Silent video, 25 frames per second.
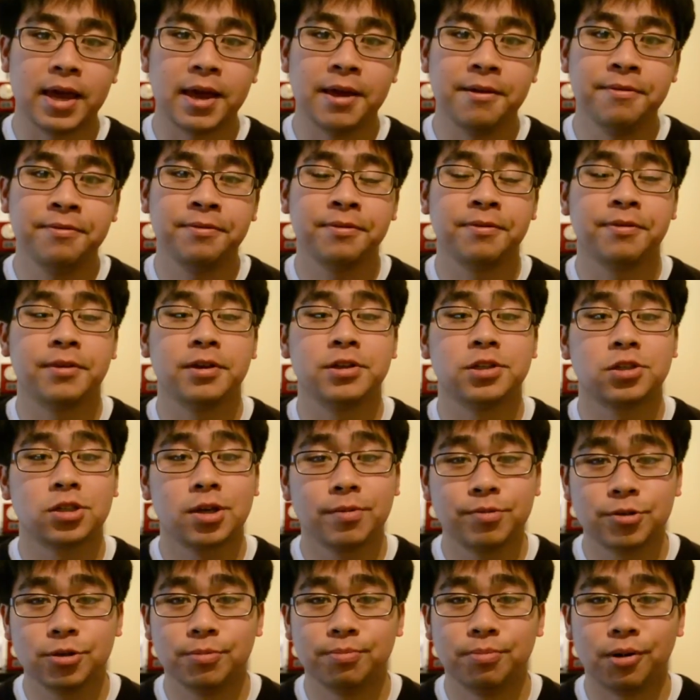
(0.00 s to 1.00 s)
in the
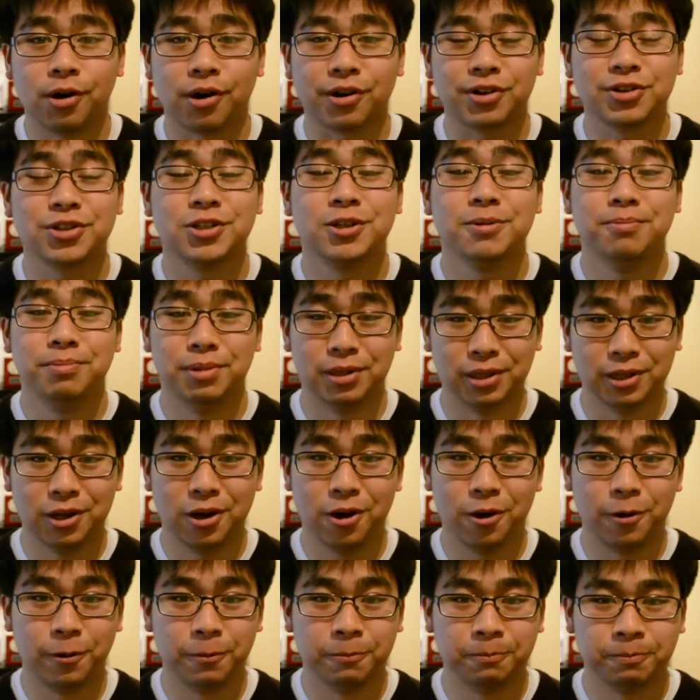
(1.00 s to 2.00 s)
description box
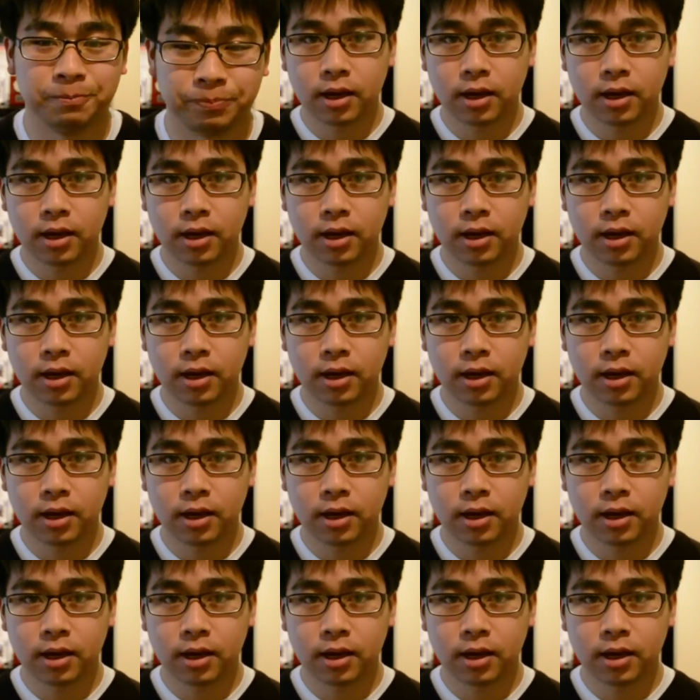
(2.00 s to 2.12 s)
below.